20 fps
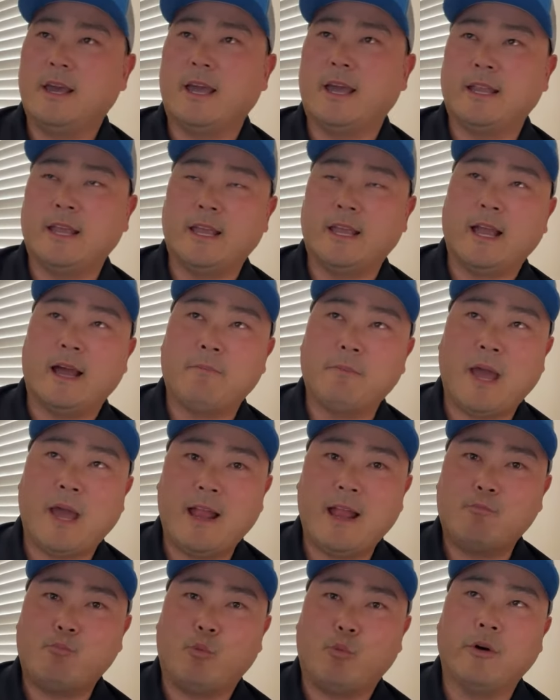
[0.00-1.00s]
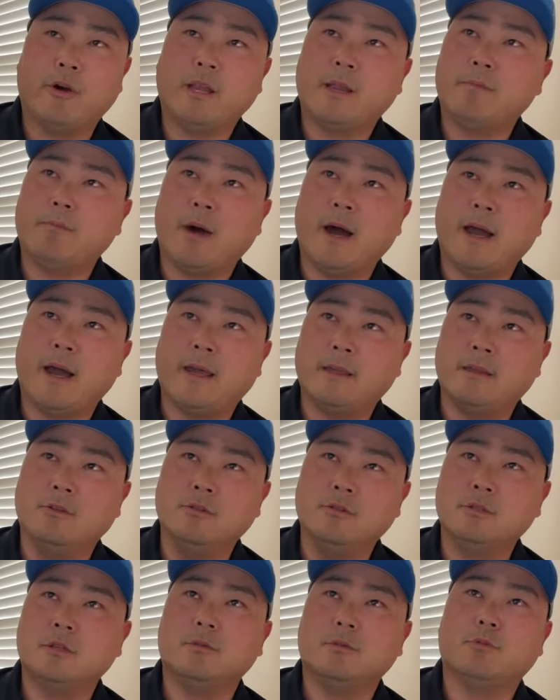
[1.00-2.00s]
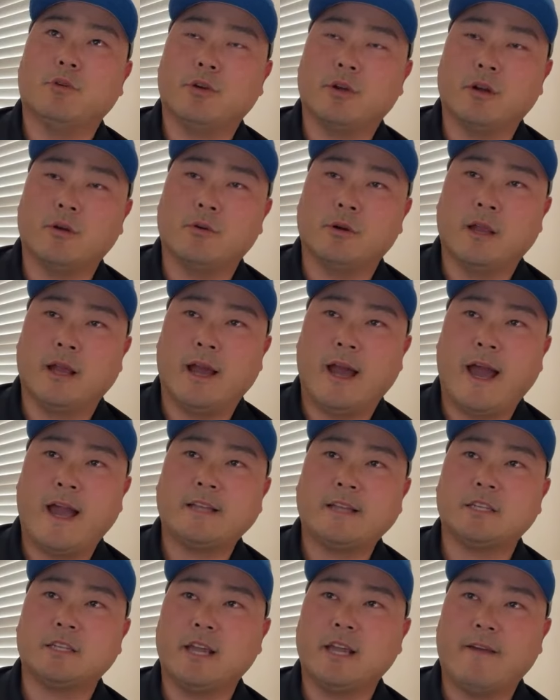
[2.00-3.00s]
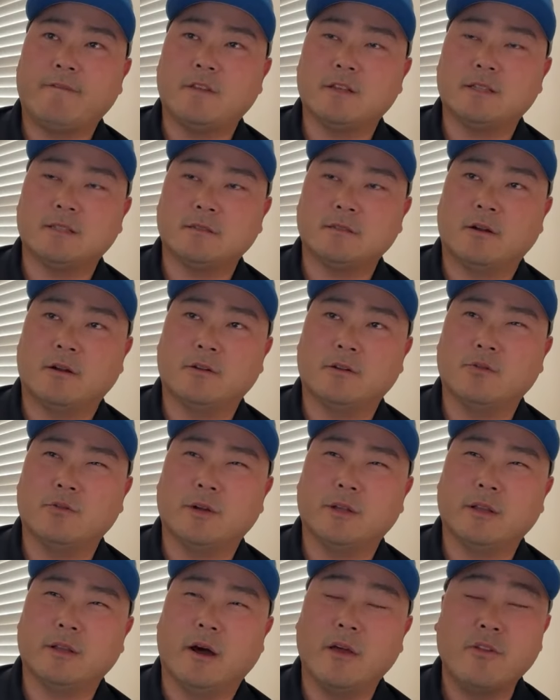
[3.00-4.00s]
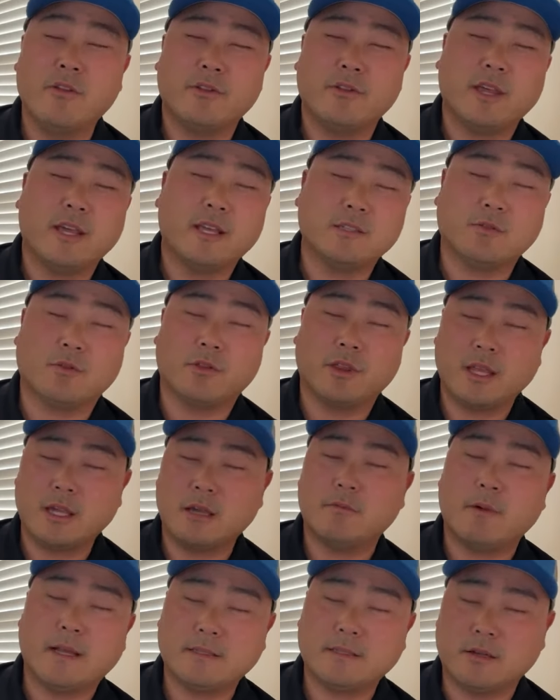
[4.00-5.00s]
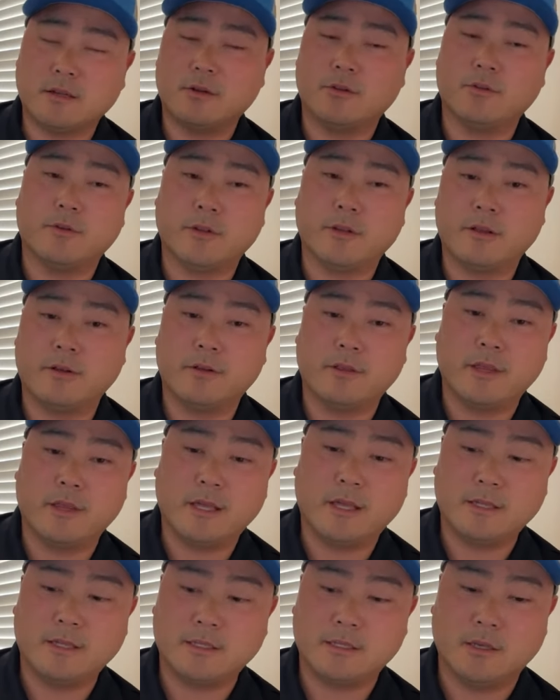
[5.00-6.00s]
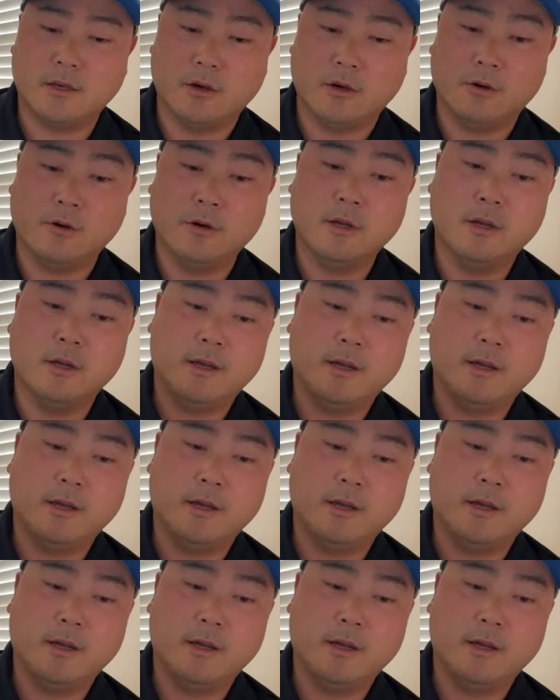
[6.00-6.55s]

And then I'm at a point in my YouTube career where I actually have to start doing other things, or think about start doing other things. So